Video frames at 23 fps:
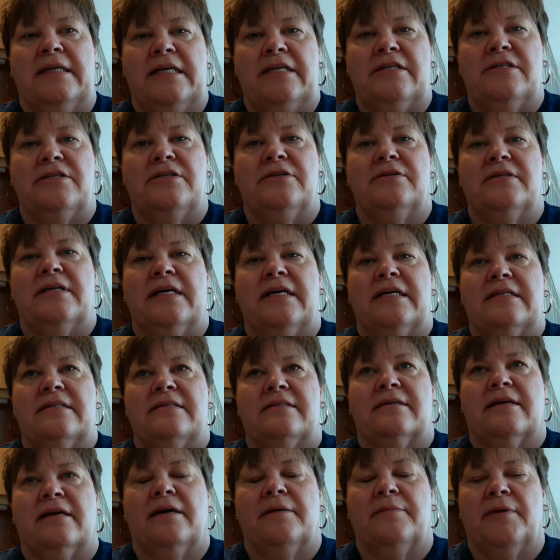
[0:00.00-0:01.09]
issue
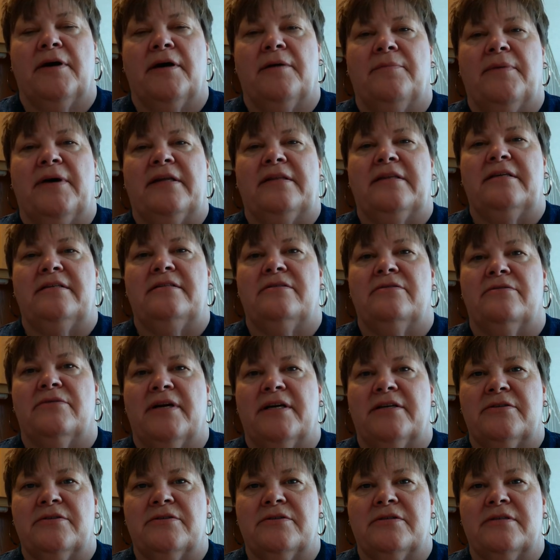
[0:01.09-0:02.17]
that's come up at the
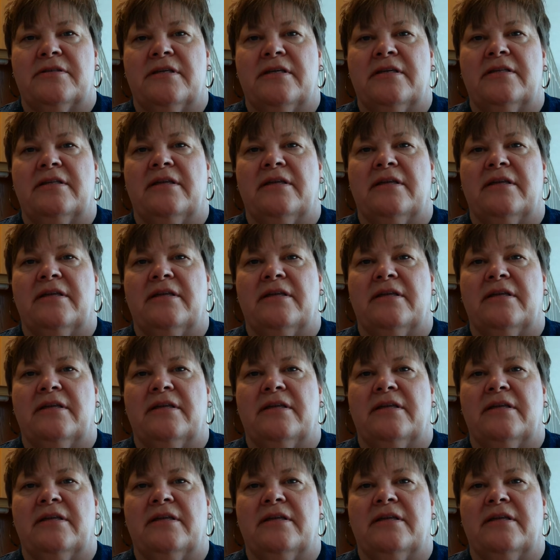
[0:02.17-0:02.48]
directors